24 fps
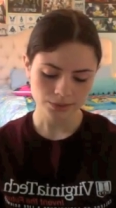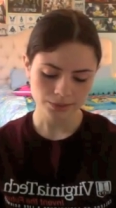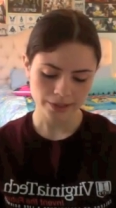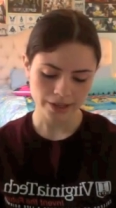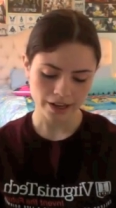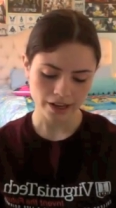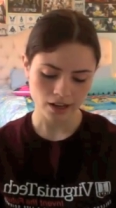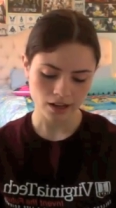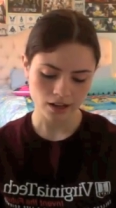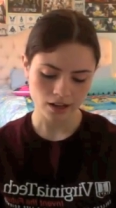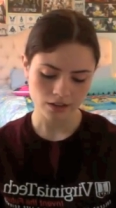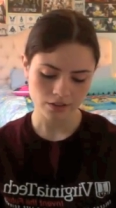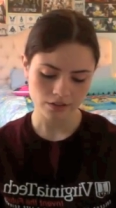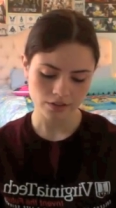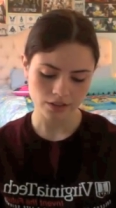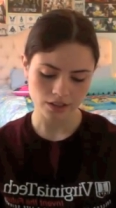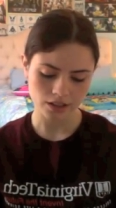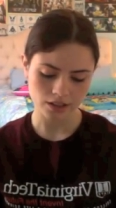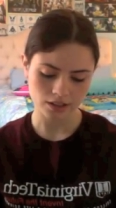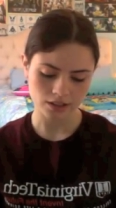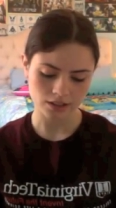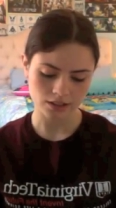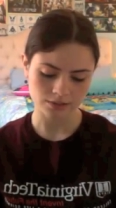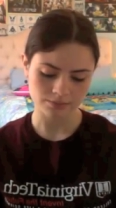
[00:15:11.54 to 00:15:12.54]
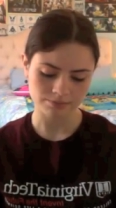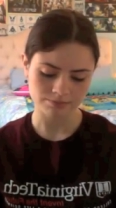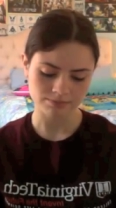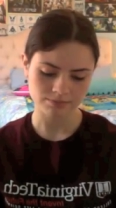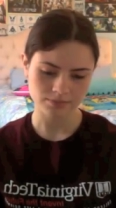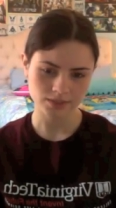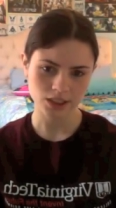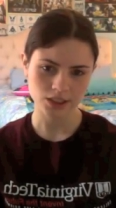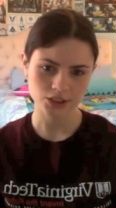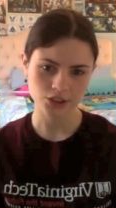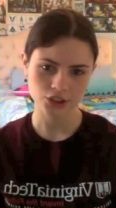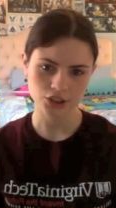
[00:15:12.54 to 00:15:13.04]
have,
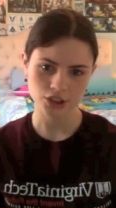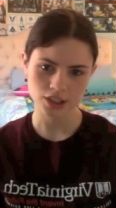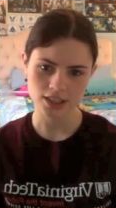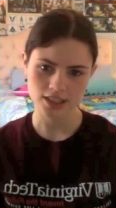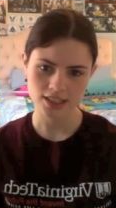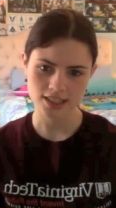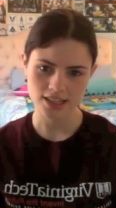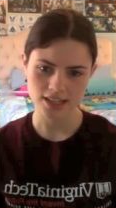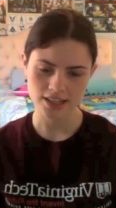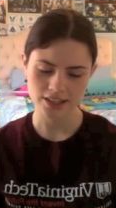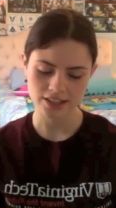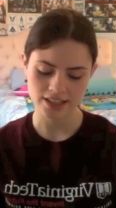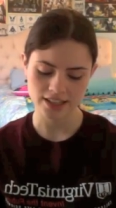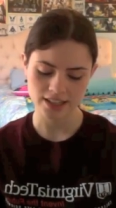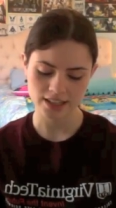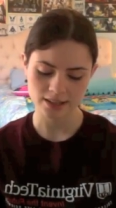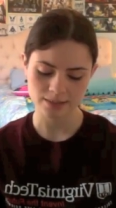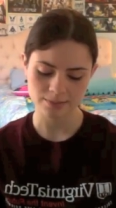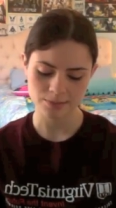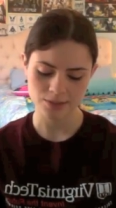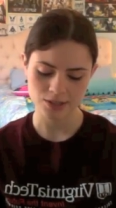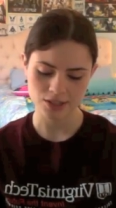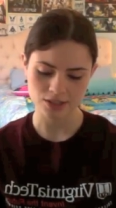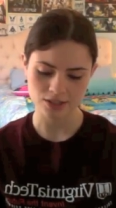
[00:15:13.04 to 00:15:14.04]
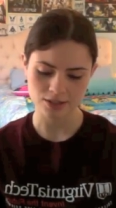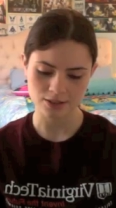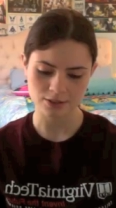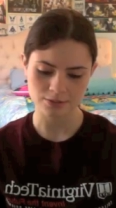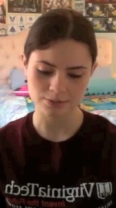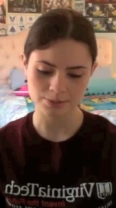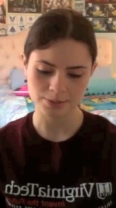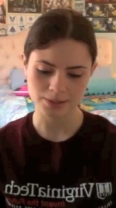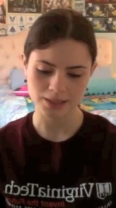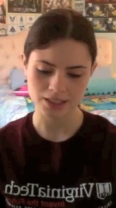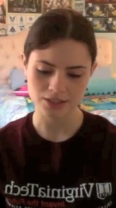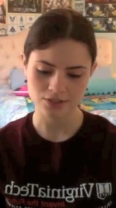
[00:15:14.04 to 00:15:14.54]
um, not sure how to say your name, so
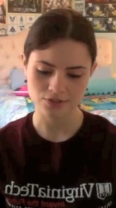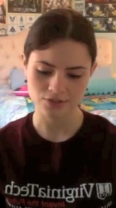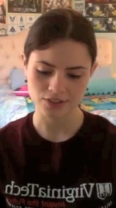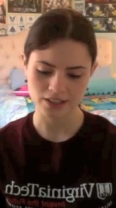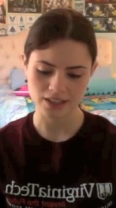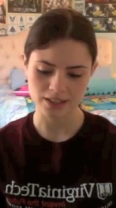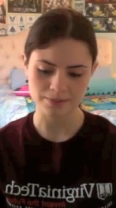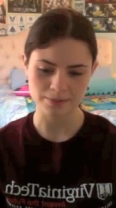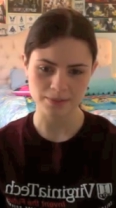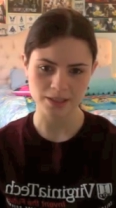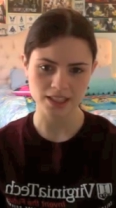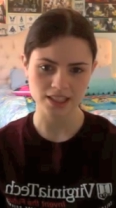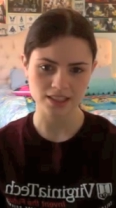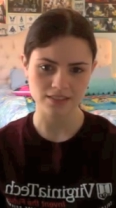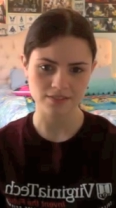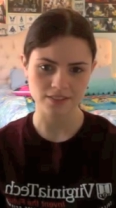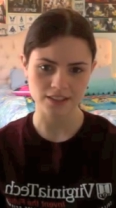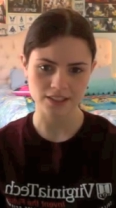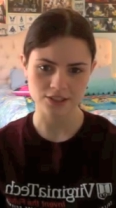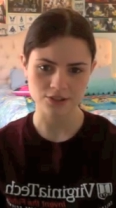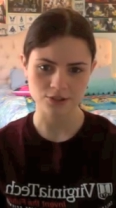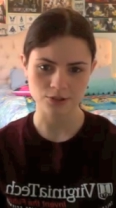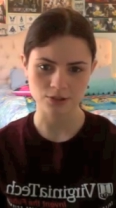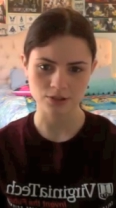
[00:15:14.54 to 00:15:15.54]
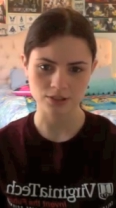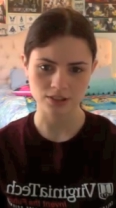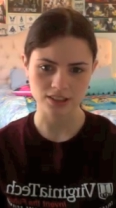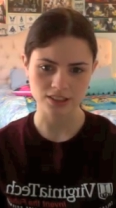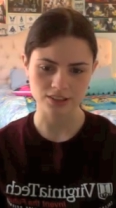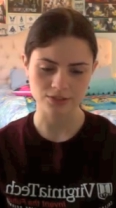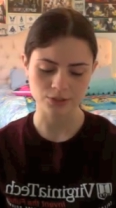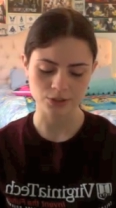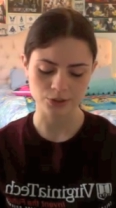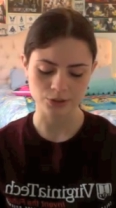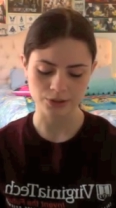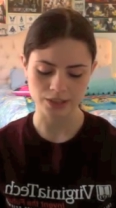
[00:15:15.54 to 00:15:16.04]
please forgive me if I totally
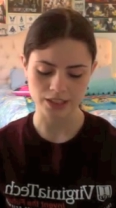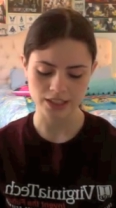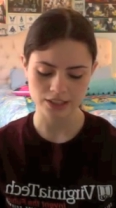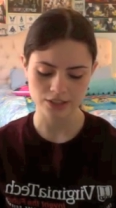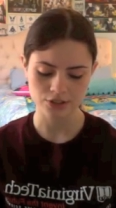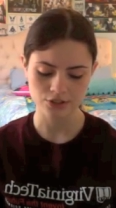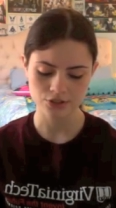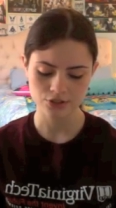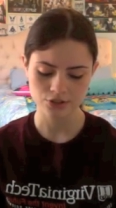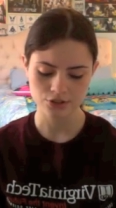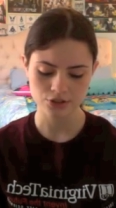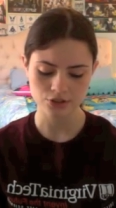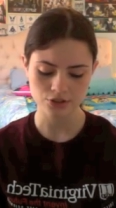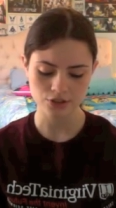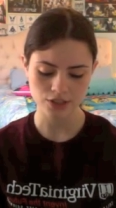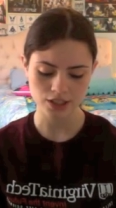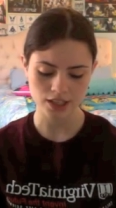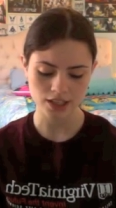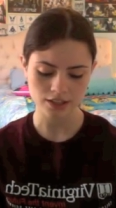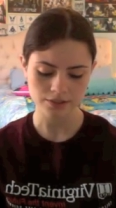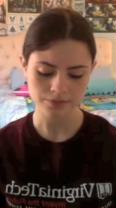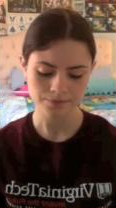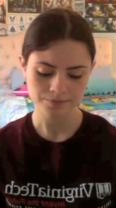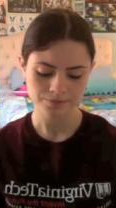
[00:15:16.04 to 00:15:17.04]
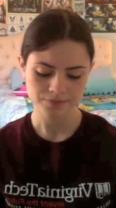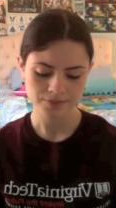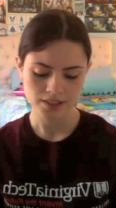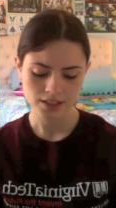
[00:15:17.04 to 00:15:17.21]
ruin it, Juniel.